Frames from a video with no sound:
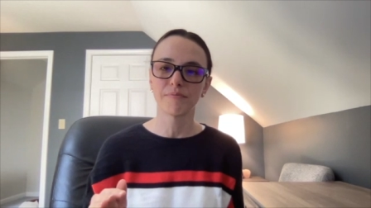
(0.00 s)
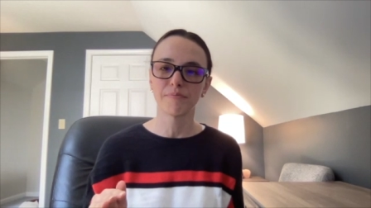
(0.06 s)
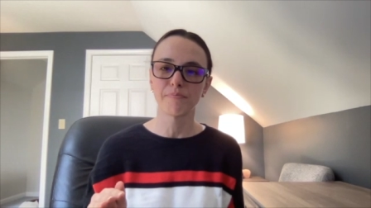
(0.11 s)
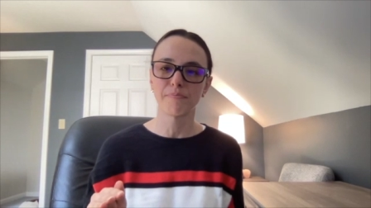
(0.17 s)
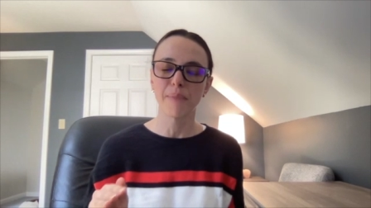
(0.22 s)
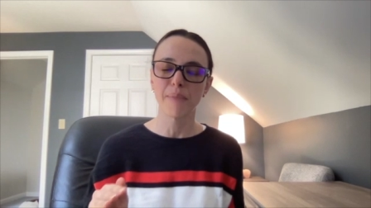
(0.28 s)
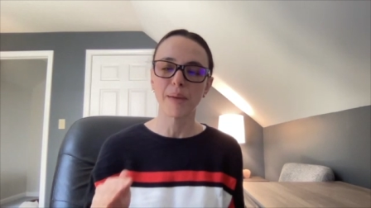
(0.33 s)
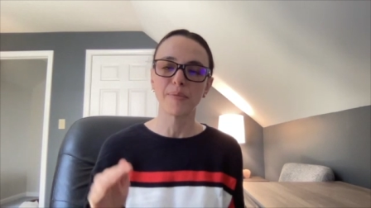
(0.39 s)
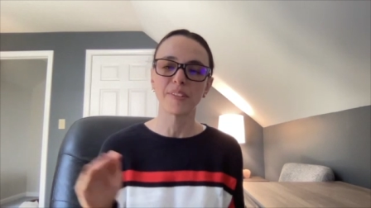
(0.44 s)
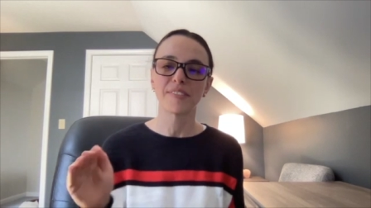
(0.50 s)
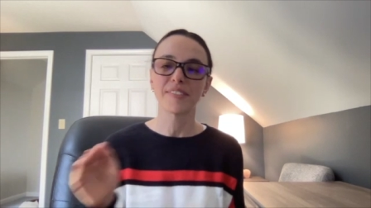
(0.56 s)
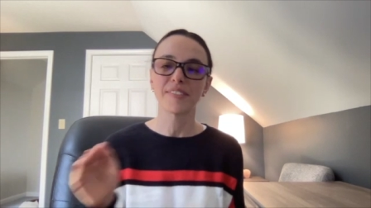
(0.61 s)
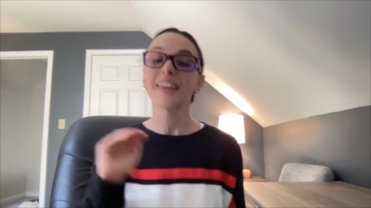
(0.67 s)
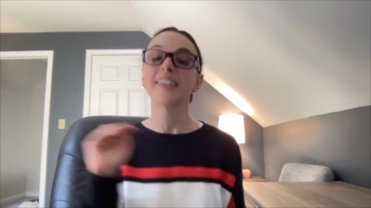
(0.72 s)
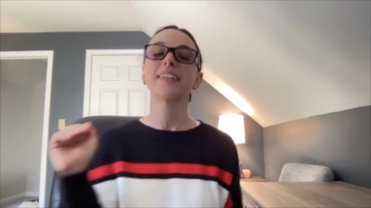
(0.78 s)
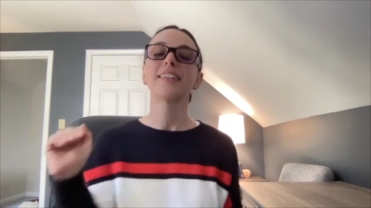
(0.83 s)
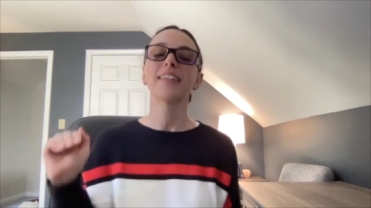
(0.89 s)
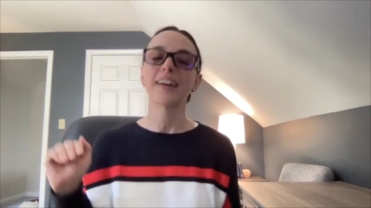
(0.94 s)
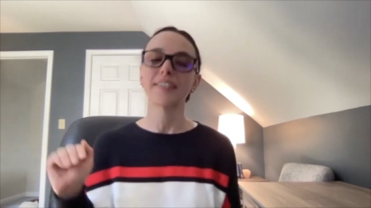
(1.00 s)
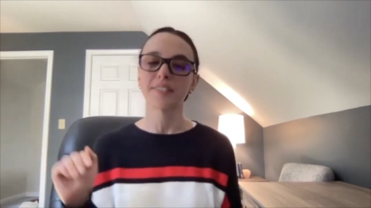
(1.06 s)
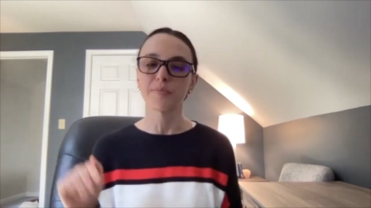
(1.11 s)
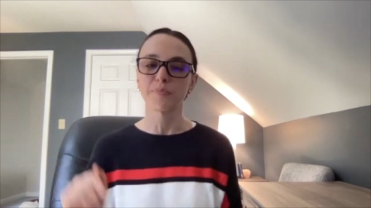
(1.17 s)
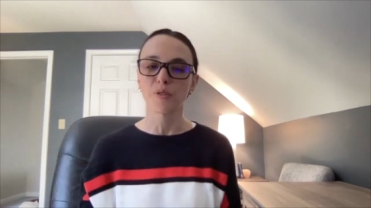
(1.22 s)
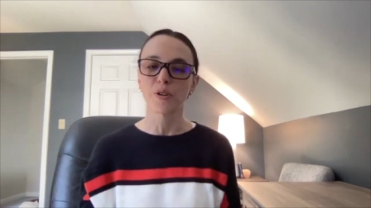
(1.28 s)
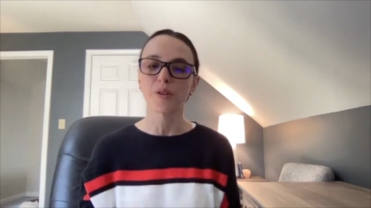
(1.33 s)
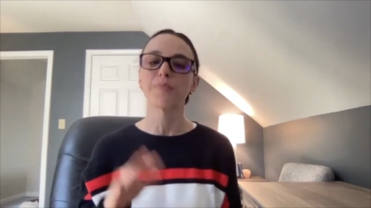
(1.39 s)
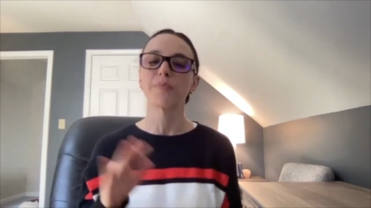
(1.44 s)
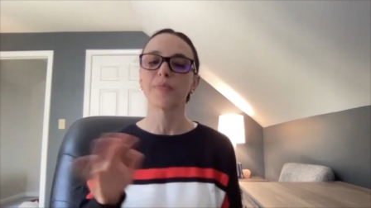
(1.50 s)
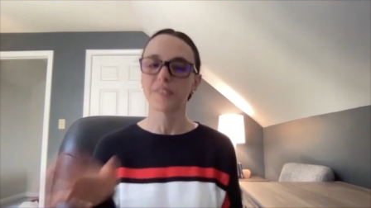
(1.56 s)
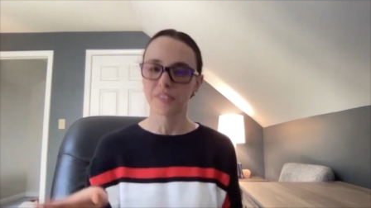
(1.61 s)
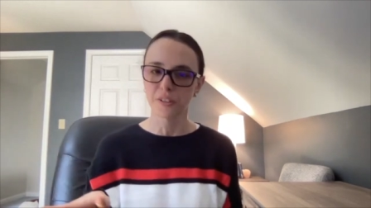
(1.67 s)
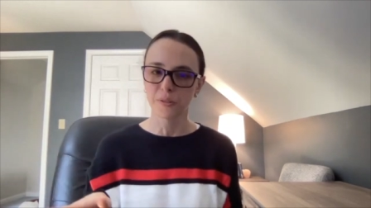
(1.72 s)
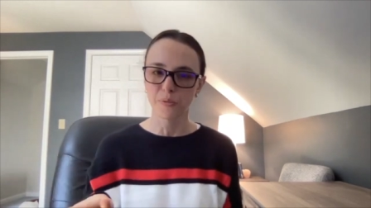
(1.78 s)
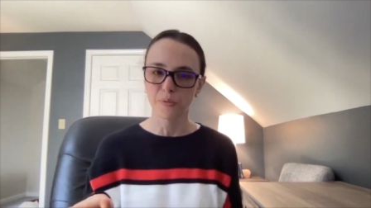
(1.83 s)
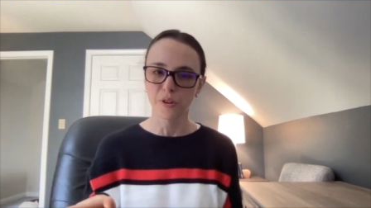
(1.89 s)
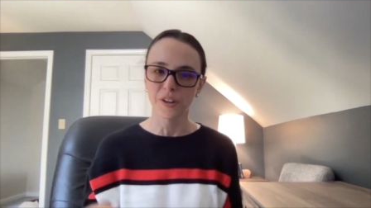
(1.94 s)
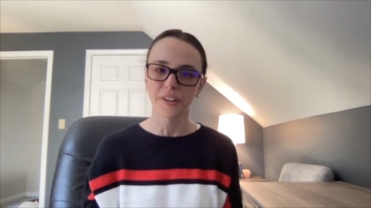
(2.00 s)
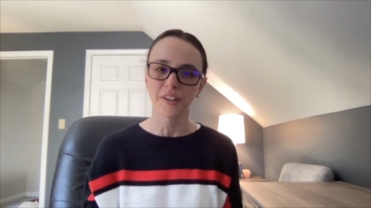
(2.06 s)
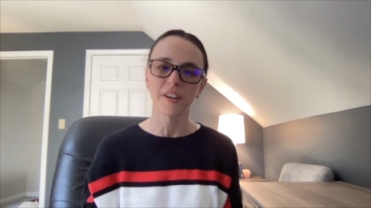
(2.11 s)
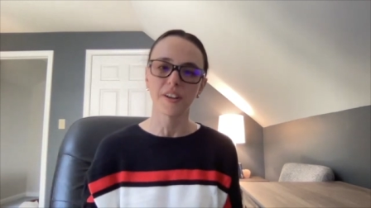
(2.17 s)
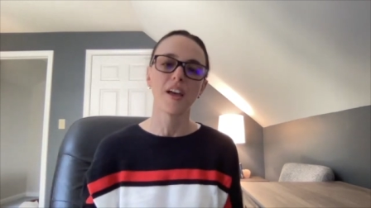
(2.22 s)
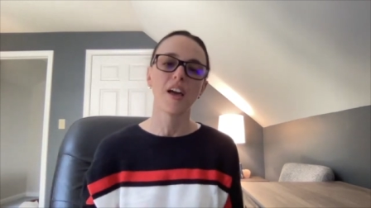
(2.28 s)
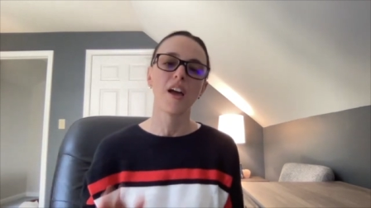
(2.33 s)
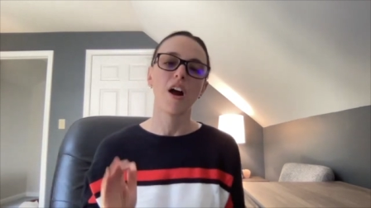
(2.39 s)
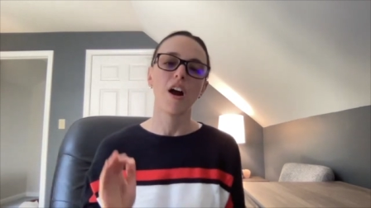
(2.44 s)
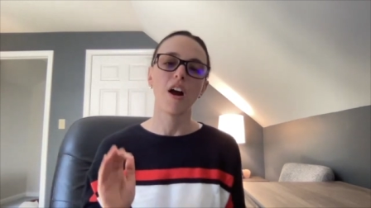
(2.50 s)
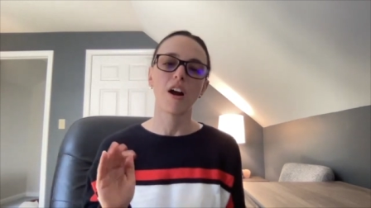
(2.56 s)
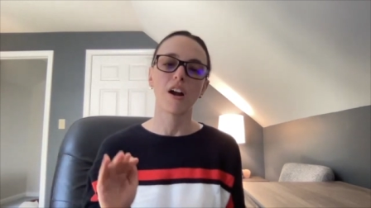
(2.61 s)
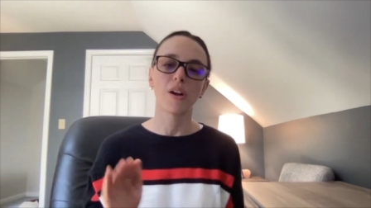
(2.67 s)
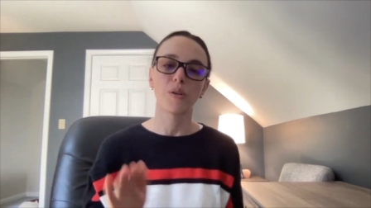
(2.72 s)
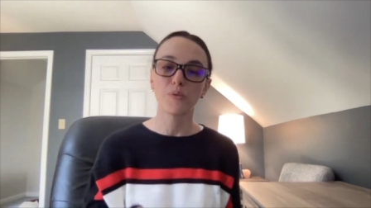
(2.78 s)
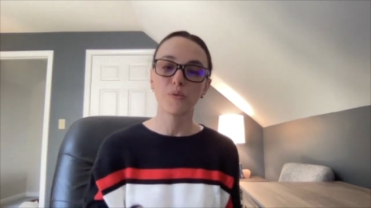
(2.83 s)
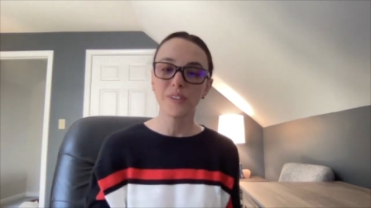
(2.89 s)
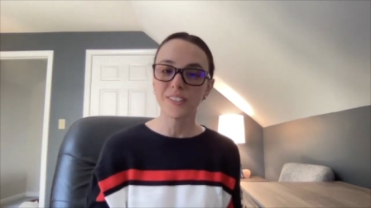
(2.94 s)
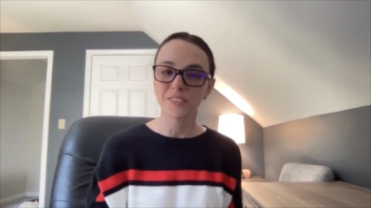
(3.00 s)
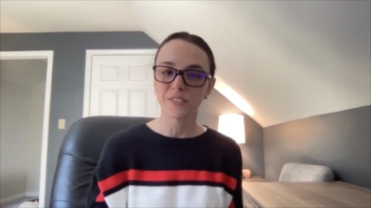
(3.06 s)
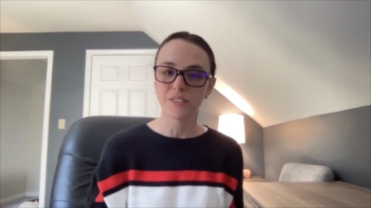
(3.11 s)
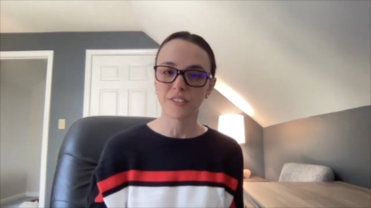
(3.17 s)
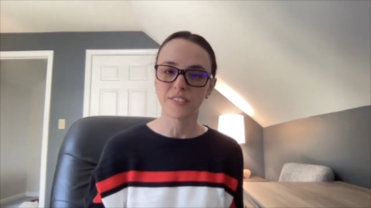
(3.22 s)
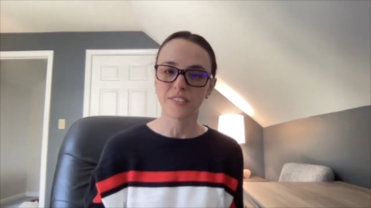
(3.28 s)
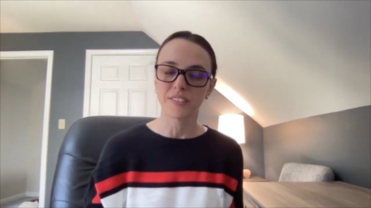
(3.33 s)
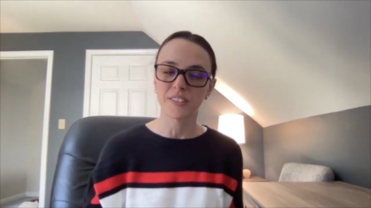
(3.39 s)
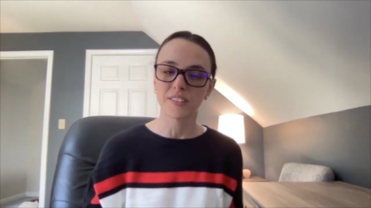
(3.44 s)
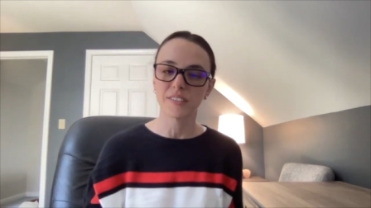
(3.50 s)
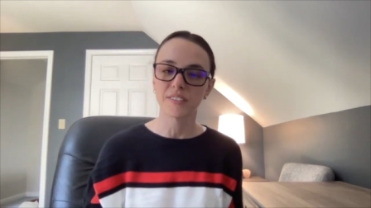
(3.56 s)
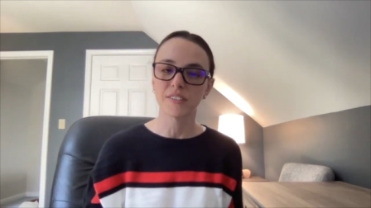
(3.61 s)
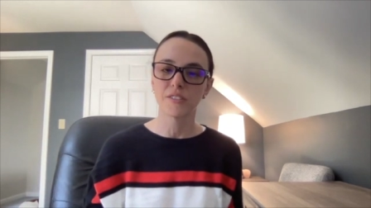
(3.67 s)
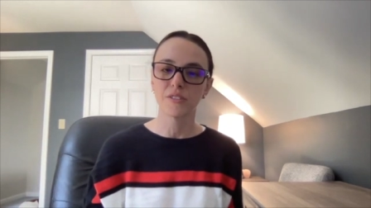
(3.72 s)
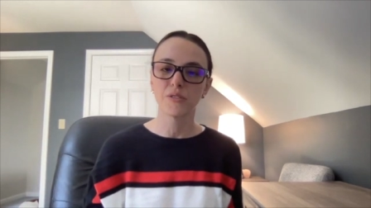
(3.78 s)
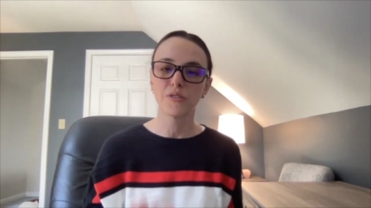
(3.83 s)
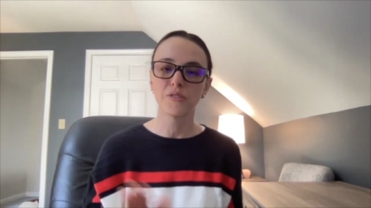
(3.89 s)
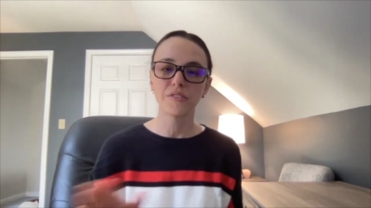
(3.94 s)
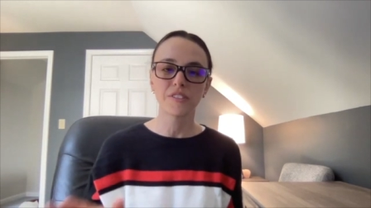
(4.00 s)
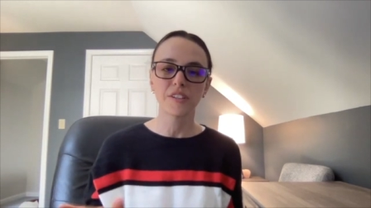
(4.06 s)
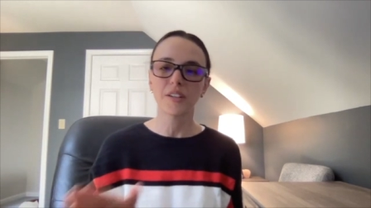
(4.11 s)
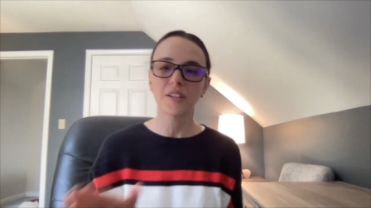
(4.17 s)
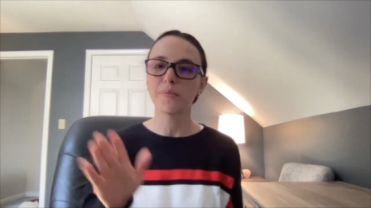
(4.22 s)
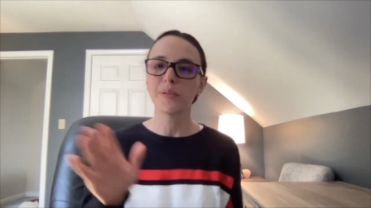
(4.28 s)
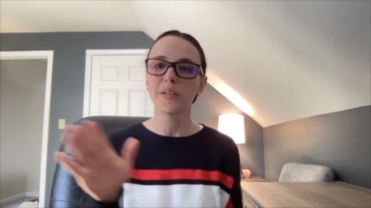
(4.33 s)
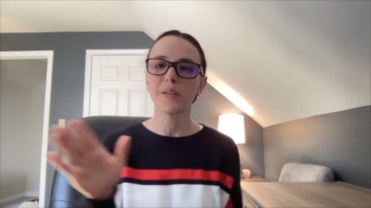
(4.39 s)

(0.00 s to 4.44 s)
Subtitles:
maybe slightly less important, but still important, are resources. Who's going to be